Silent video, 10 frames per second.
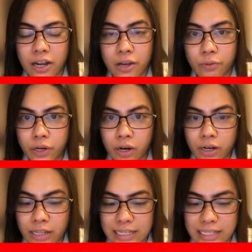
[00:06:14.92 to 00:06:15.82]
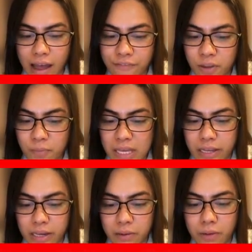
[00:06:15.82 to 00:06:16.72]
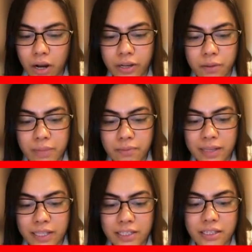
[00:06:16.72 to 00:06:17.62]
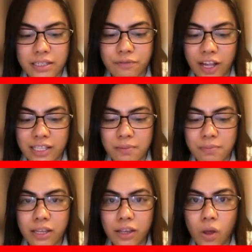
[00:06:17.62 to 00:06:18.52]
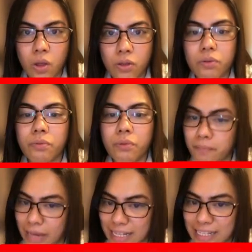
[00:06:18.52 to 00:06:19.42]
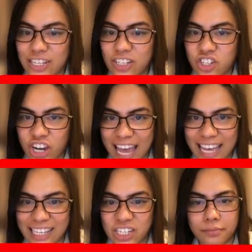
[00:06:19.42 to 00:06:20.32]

Regardless of the medium, our commitment to this fundamental goal remains unchanged.